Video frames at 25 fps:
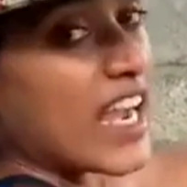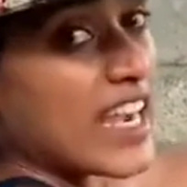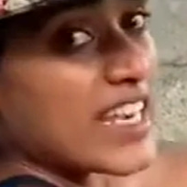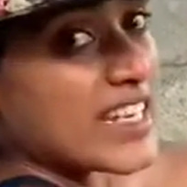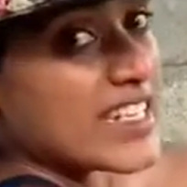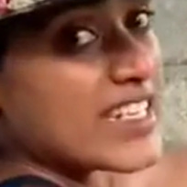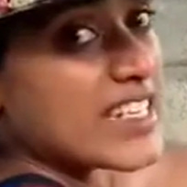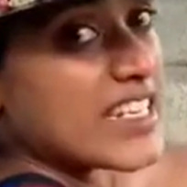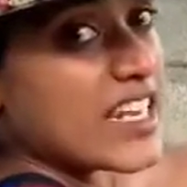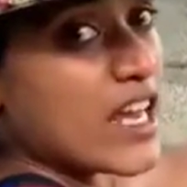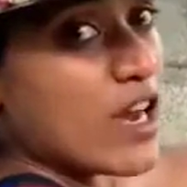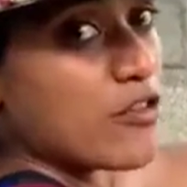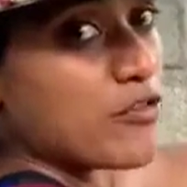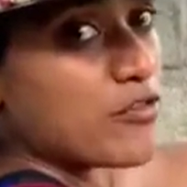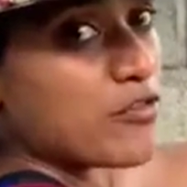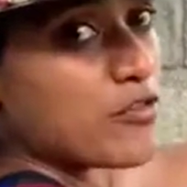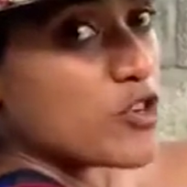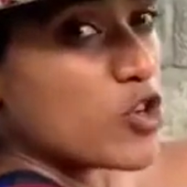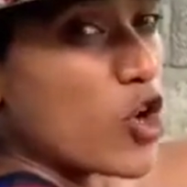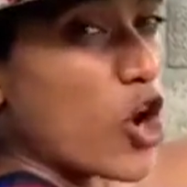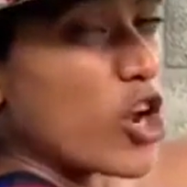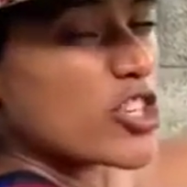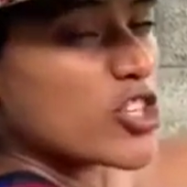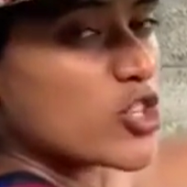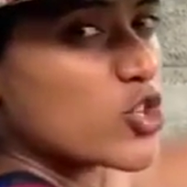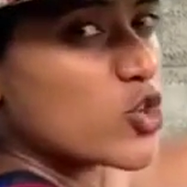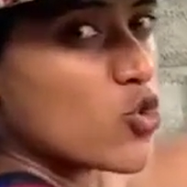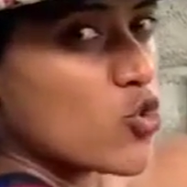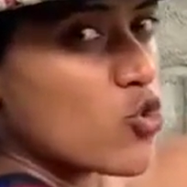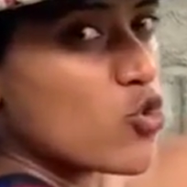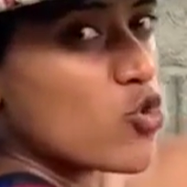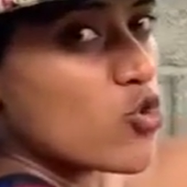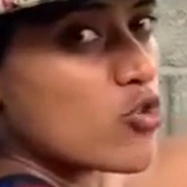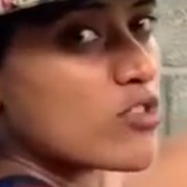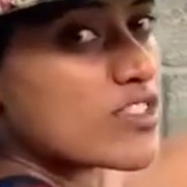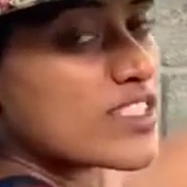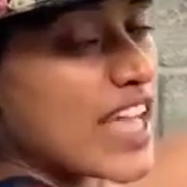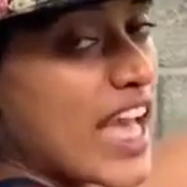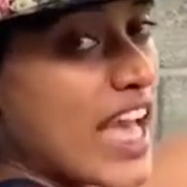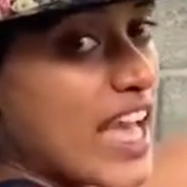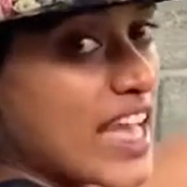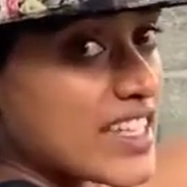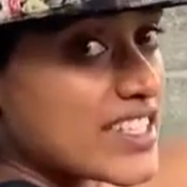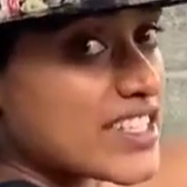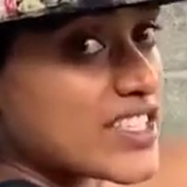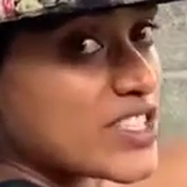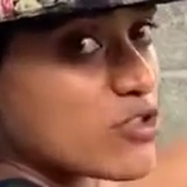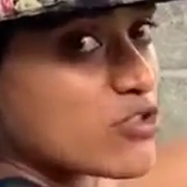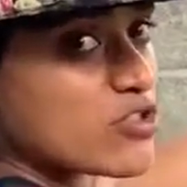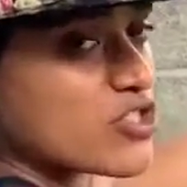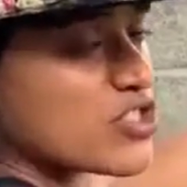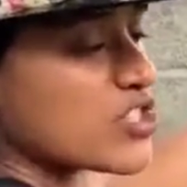tight enough, not too loose as you